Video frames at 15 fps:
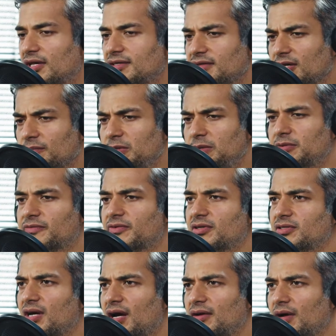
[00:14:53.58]
let's tell people
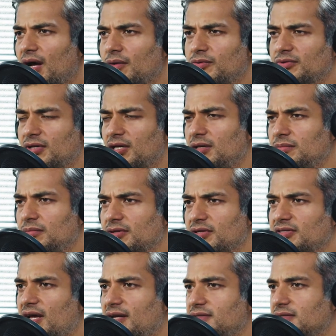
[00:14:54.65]
first. How tell them about
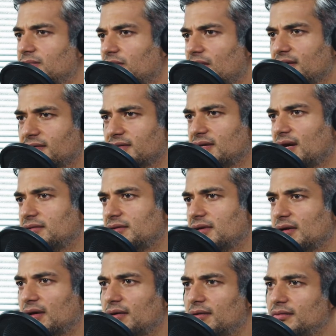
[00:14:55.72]
the sizing process. How did
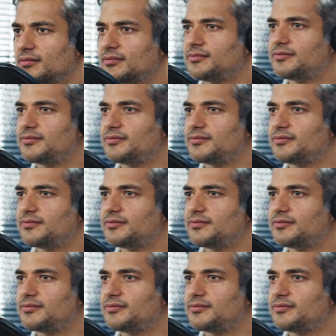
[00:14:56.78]
it go?